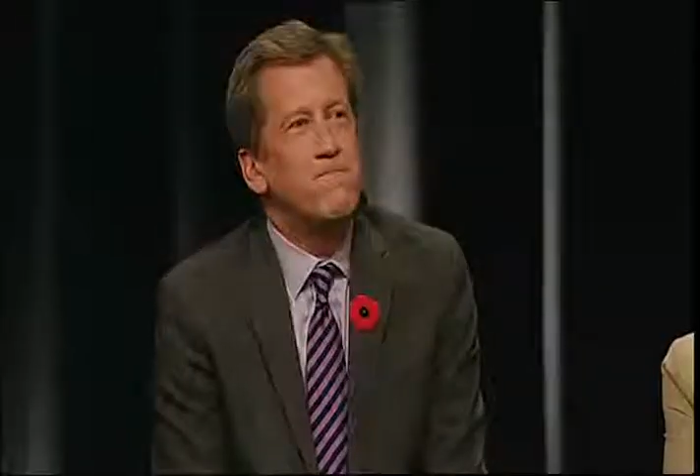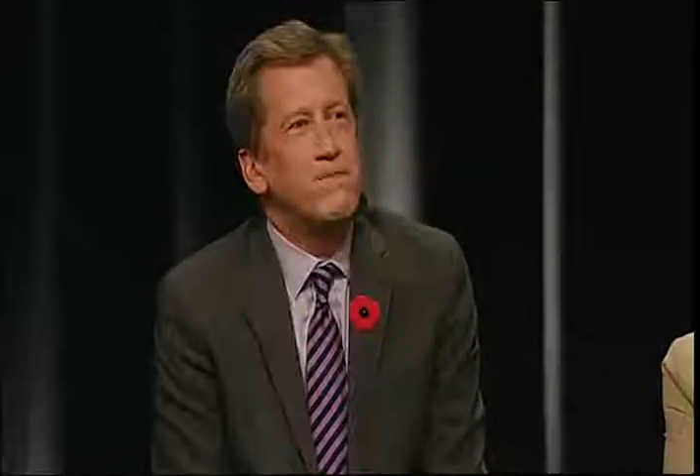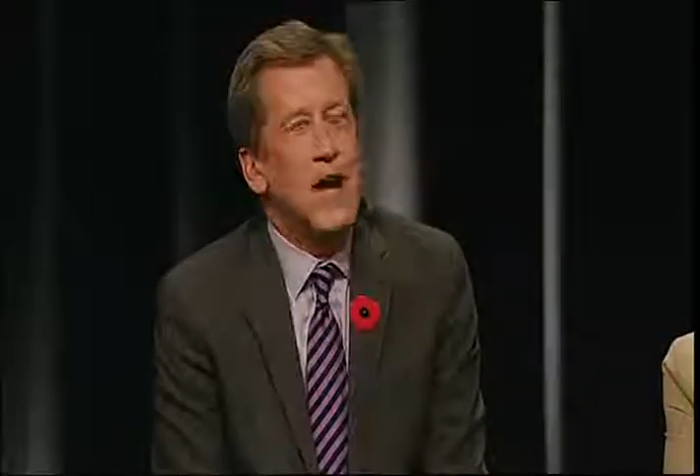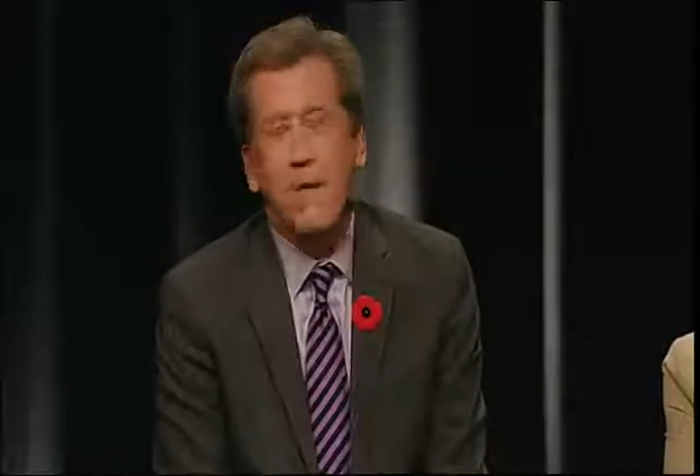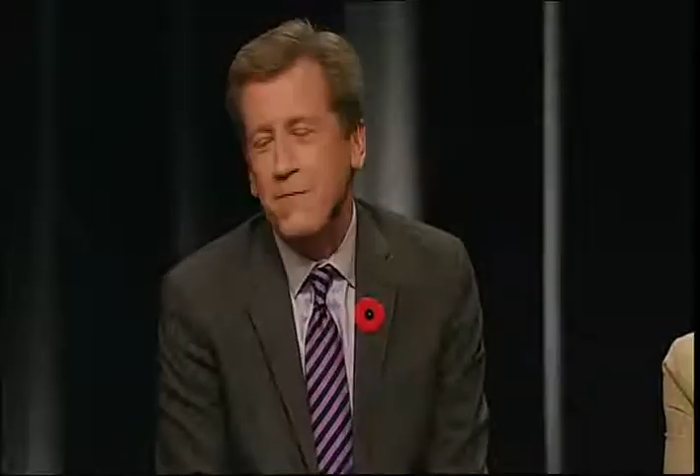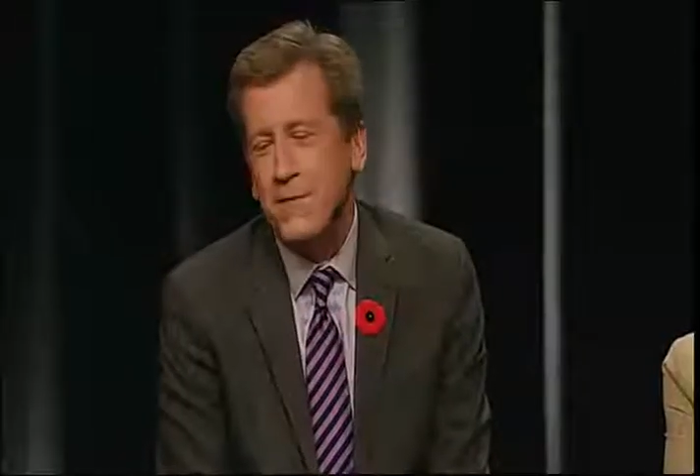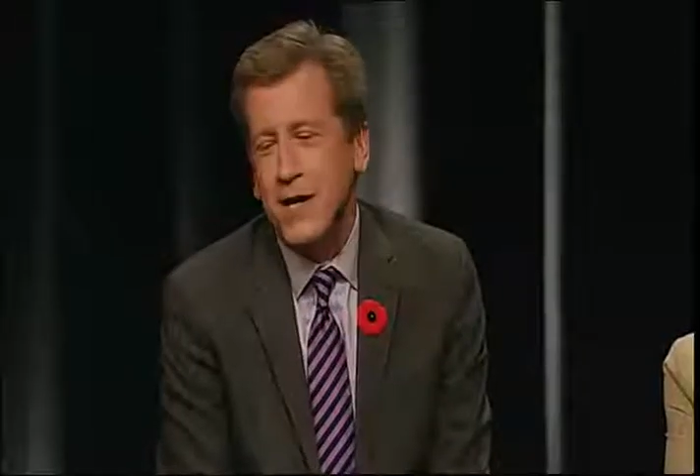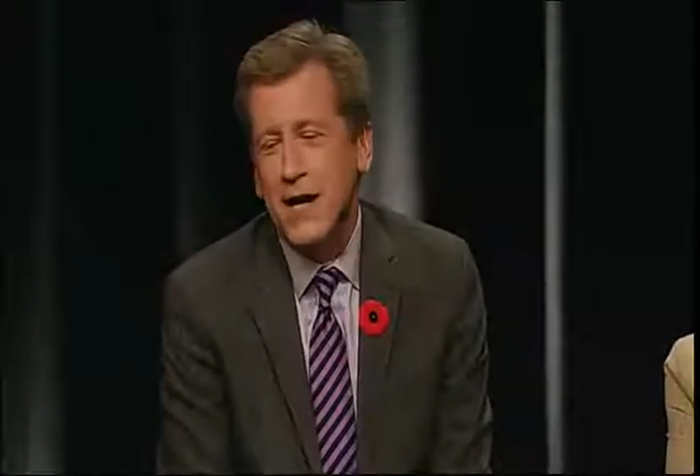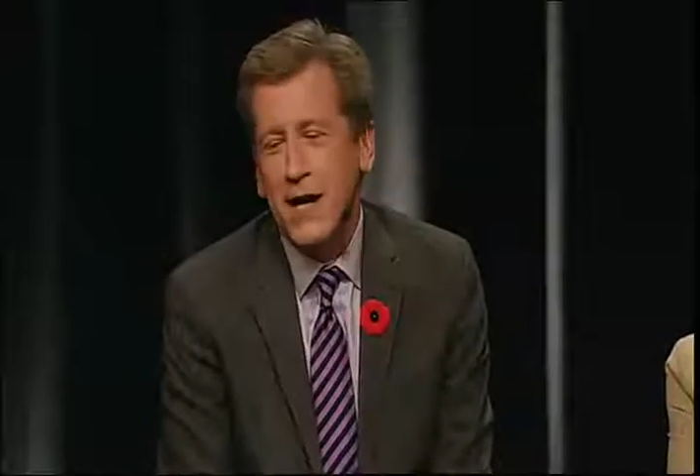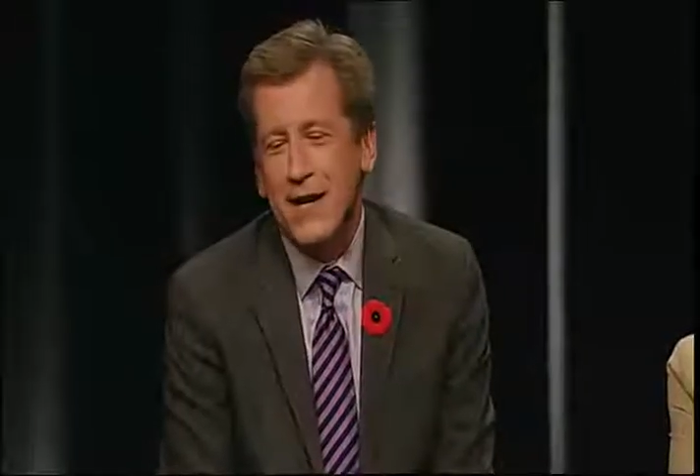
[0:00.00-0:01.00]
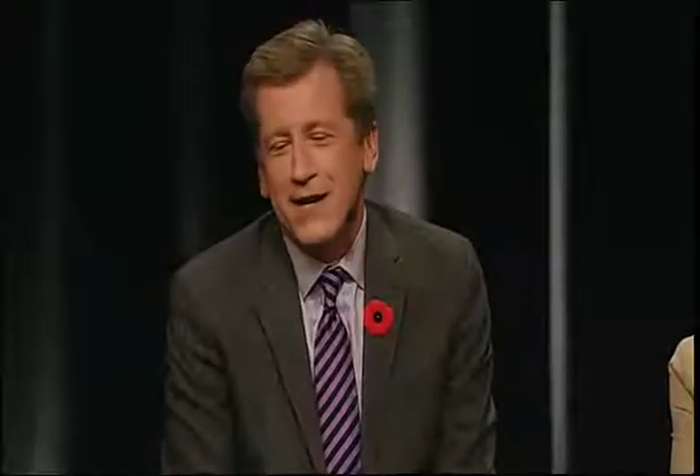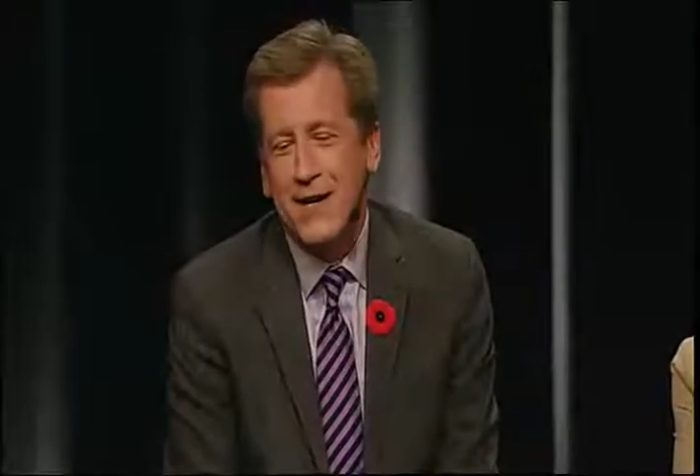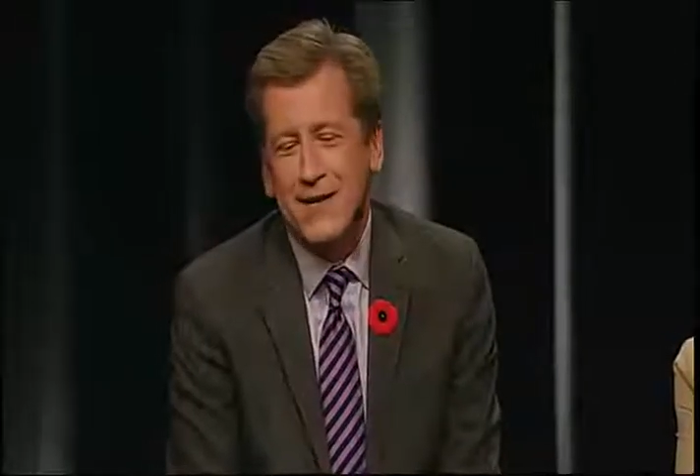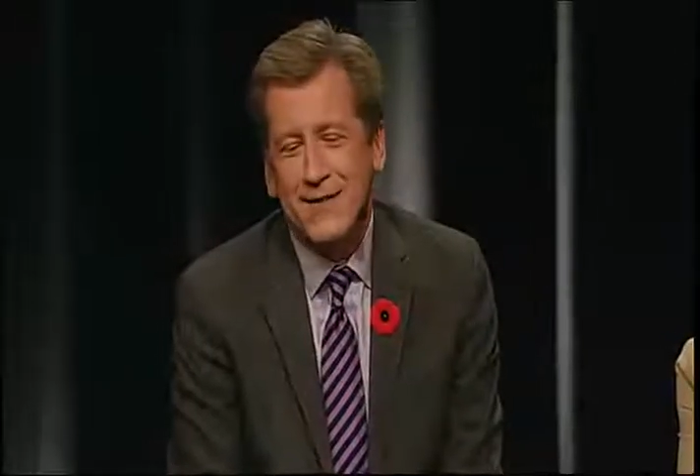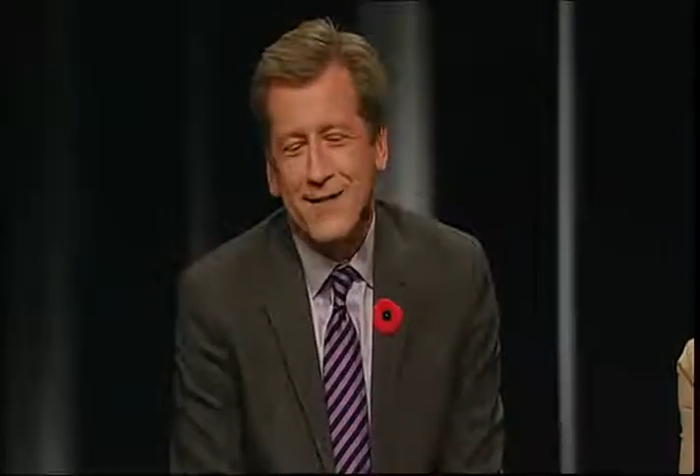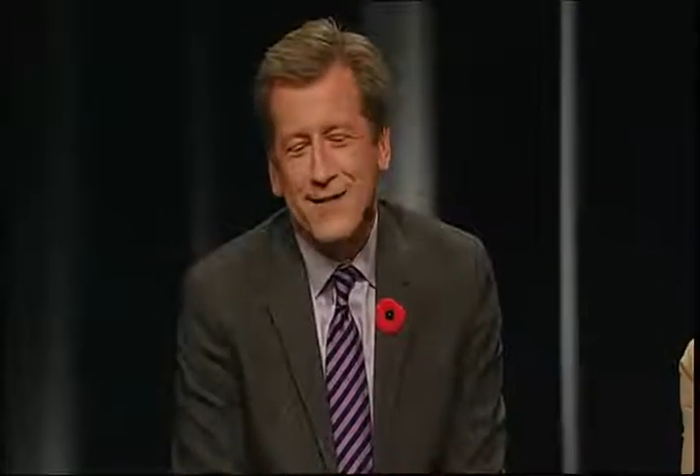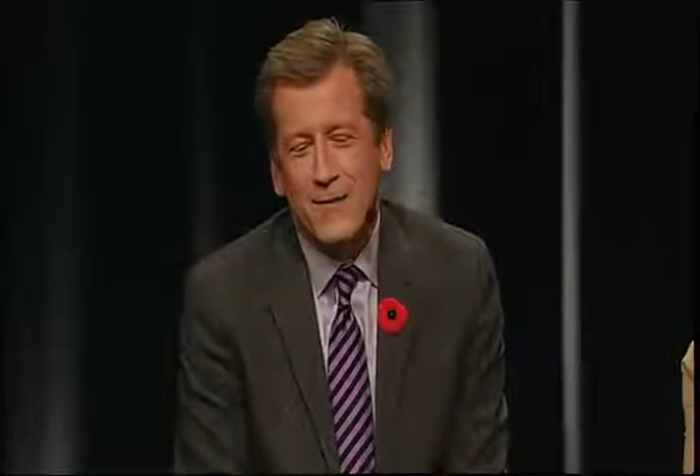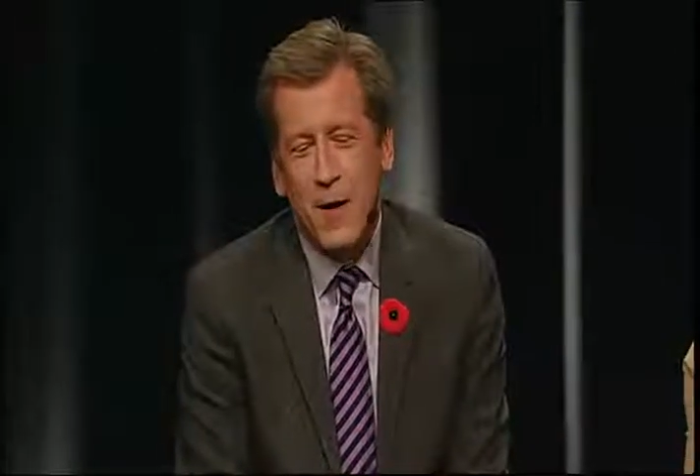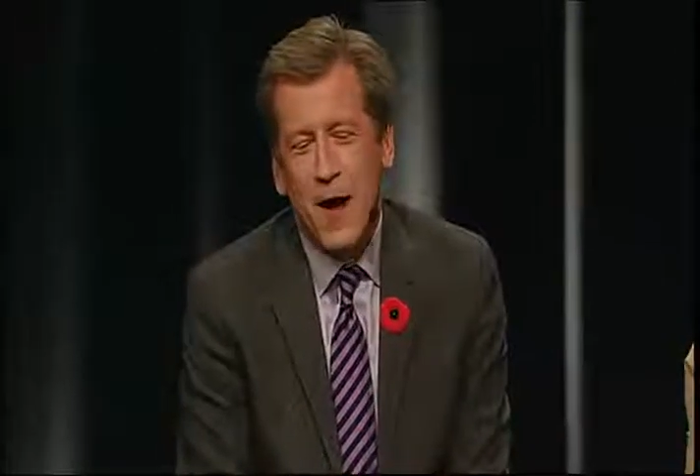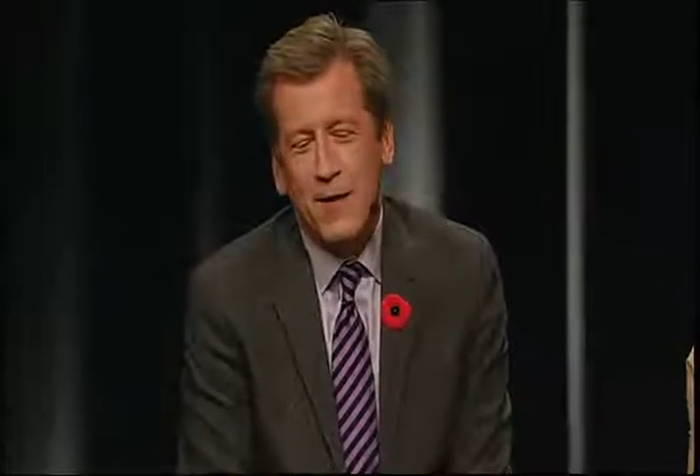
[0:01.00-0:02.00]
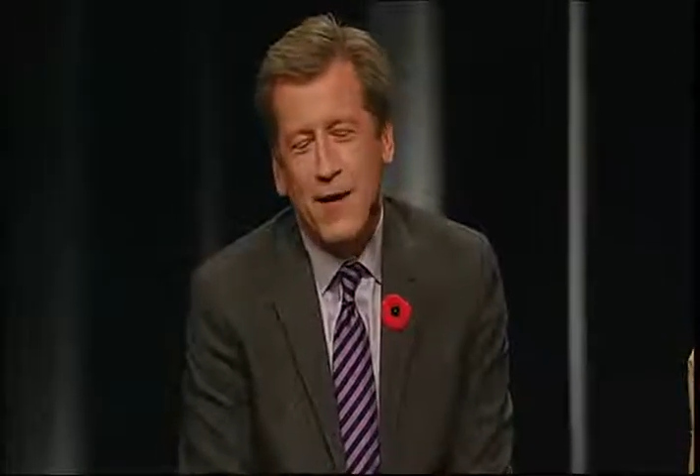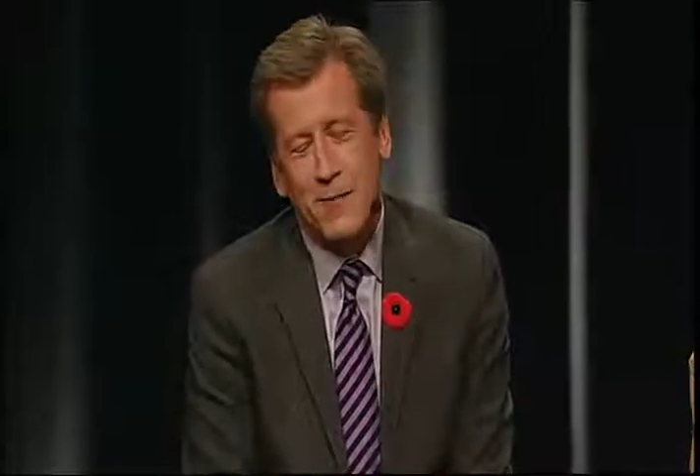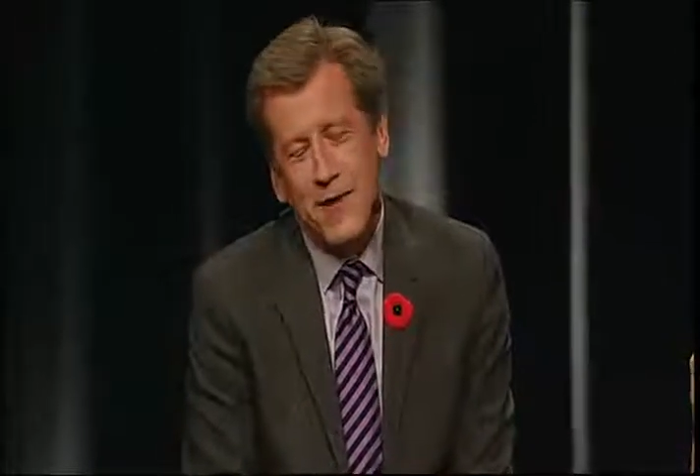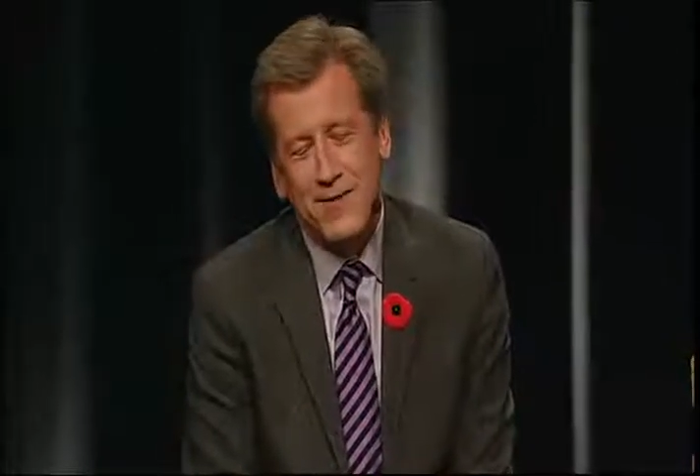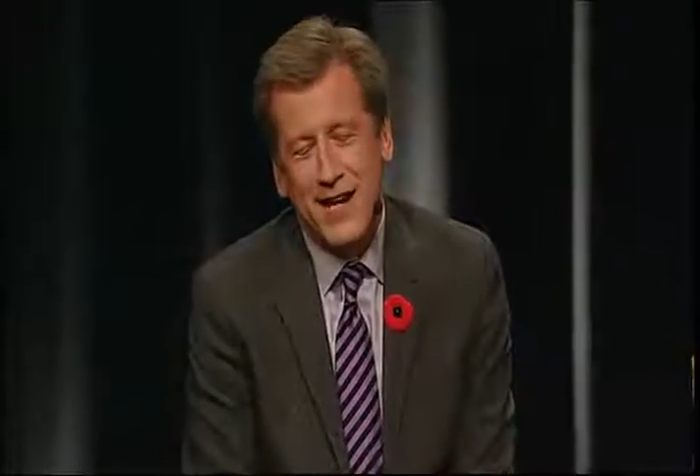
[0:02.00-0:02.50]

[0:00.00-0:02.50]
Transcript: And I'm not